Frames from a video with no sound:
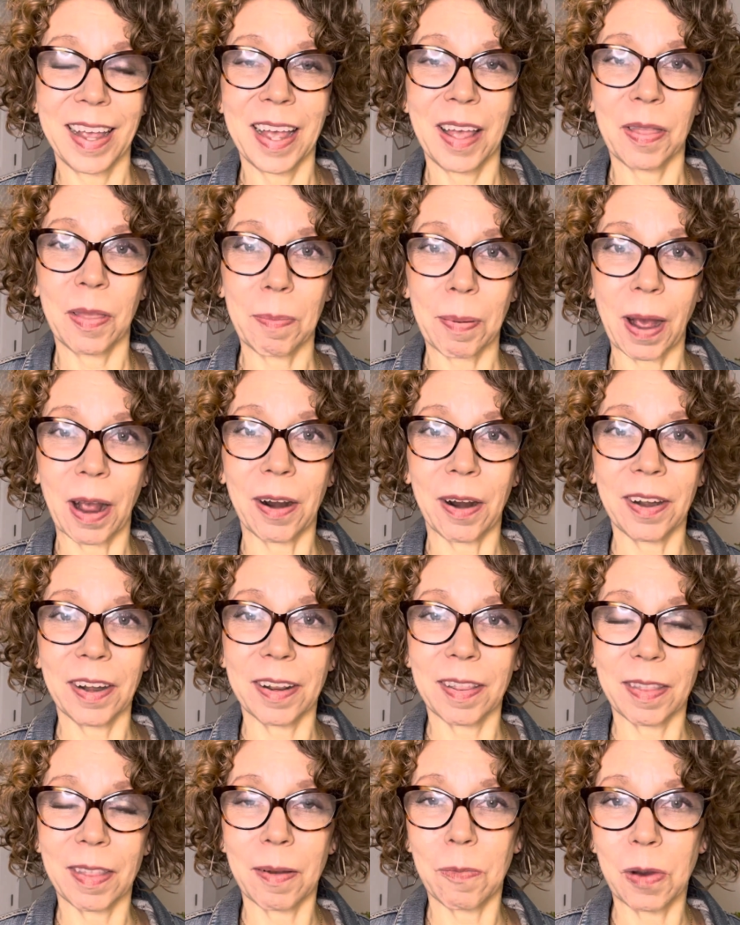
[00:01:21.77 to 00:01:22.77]
The
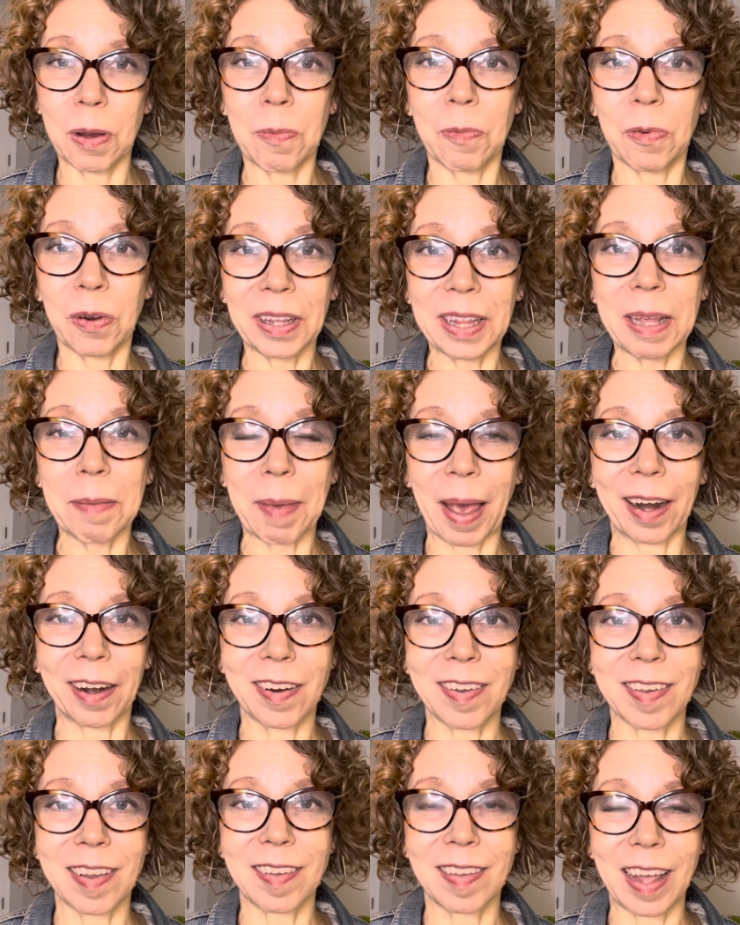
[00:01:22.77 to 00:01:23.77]
part that what really
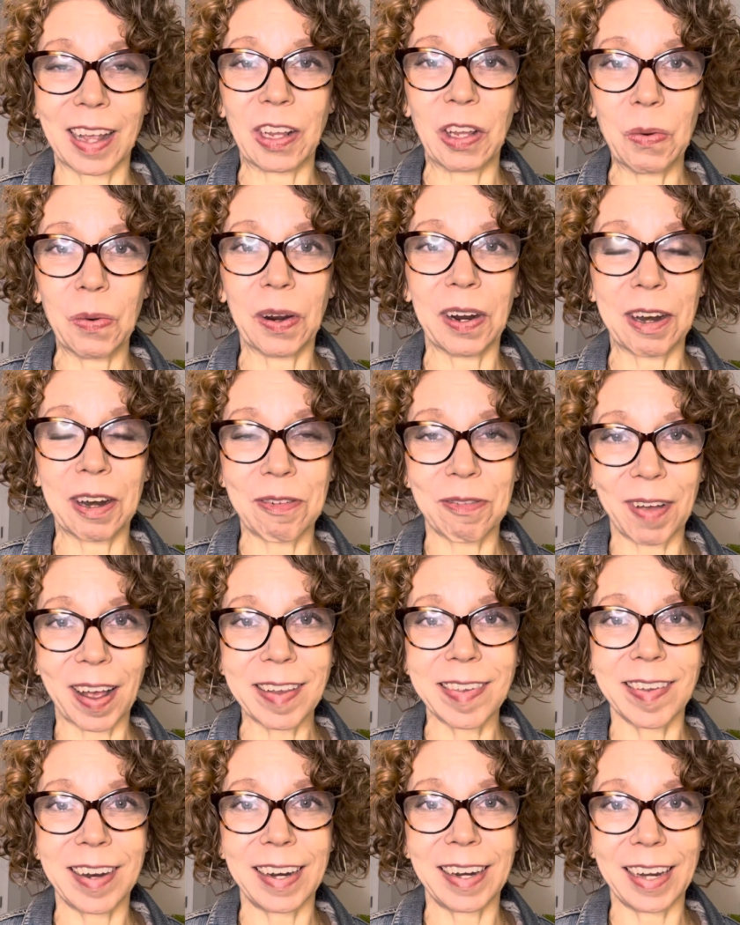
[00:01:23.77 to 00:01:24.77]
matters is that you are
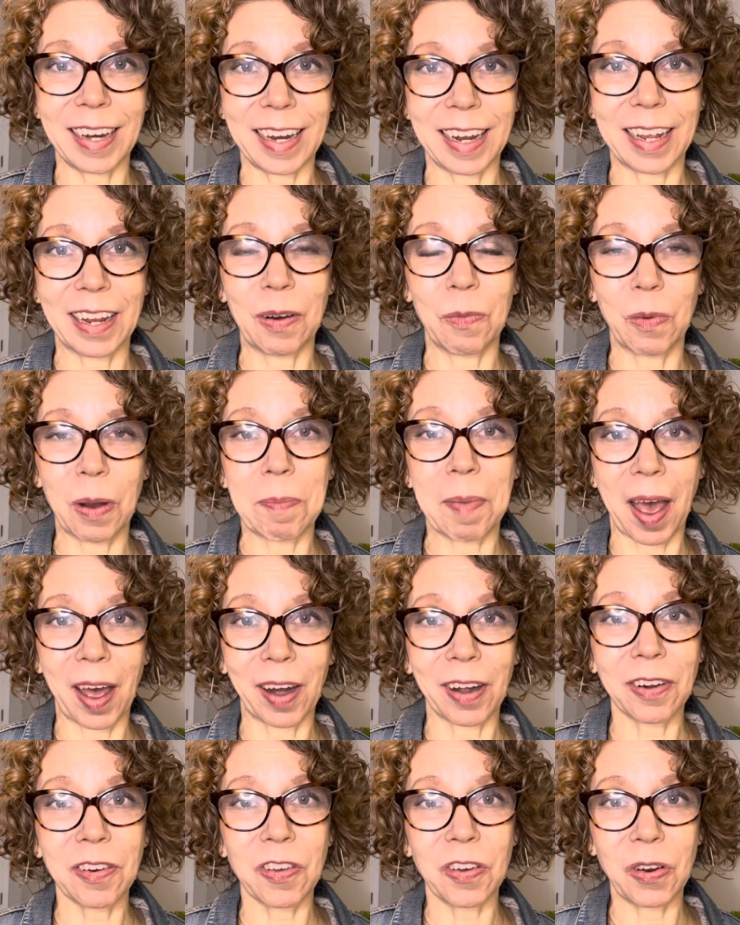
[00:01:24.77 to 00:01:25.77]
investing in what
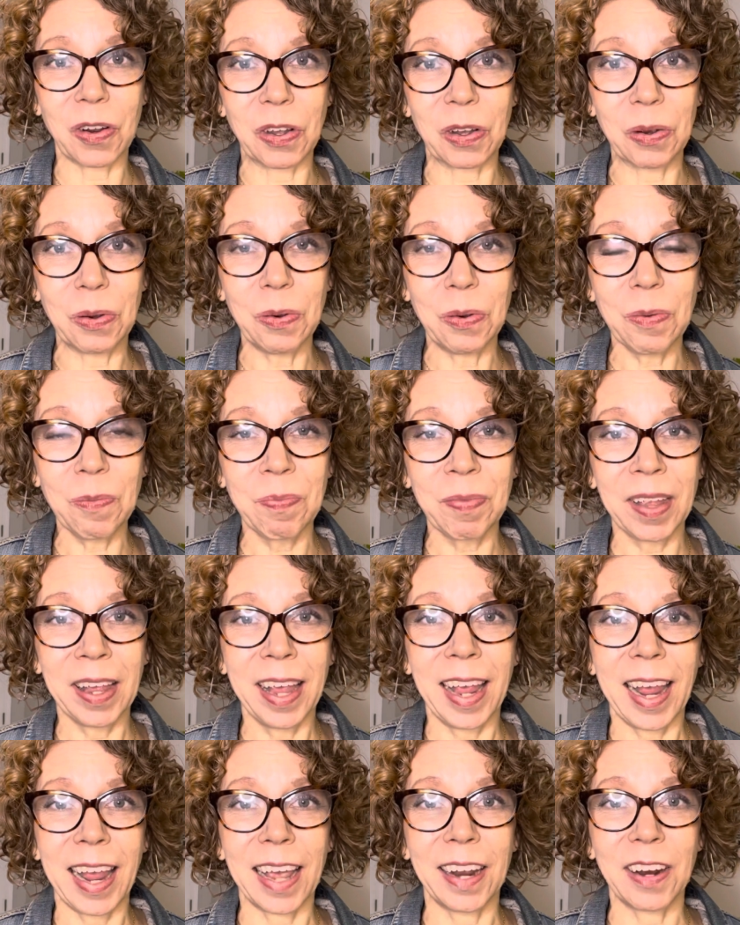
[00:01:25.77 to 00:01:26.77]
matters to you
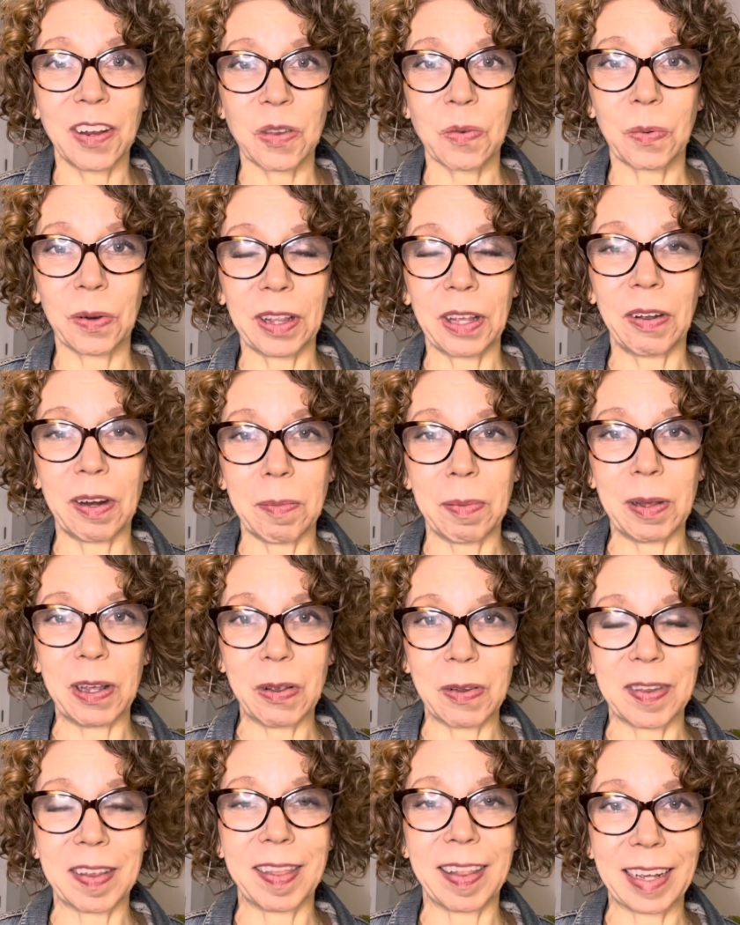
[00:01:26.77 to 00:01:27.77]
and is really going to be
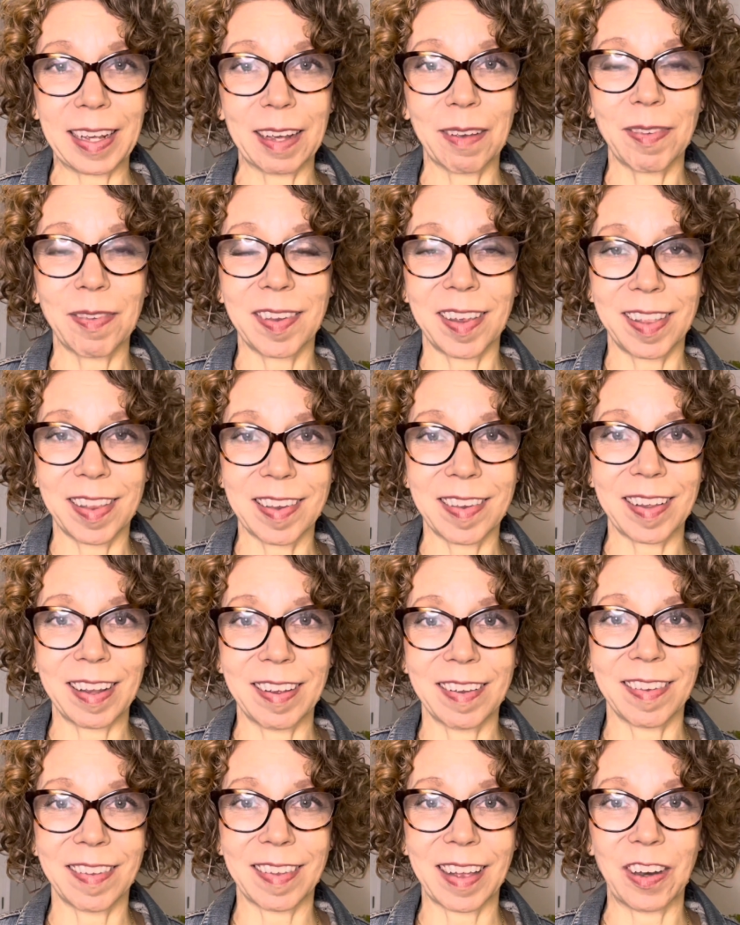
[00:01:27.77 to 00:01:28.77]
using the gifts and the
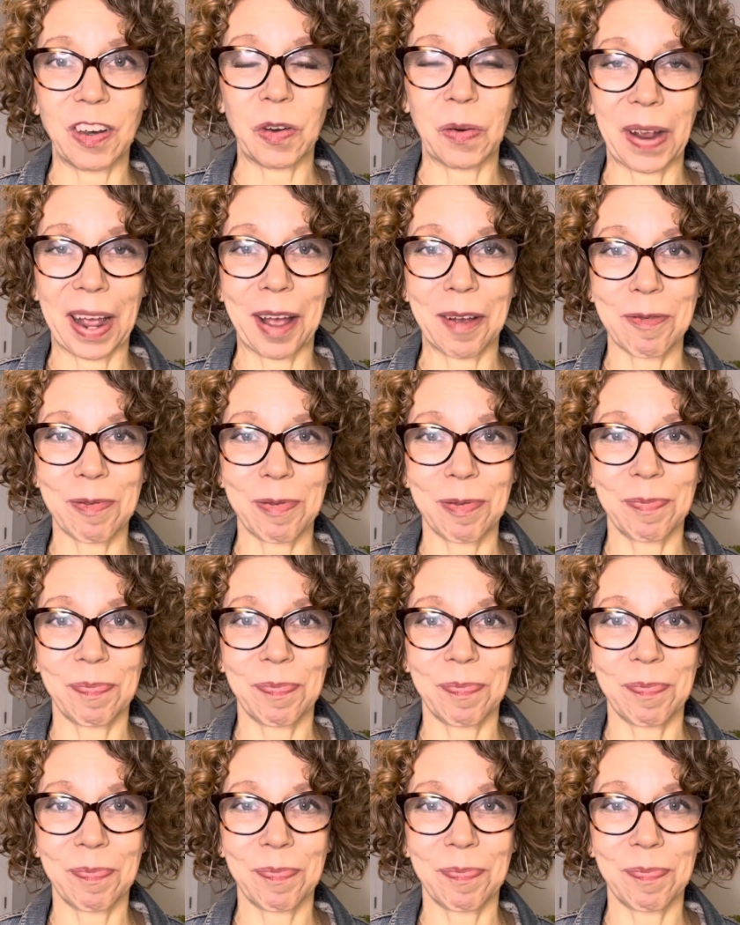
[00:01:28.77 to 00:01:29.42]
skills that you have.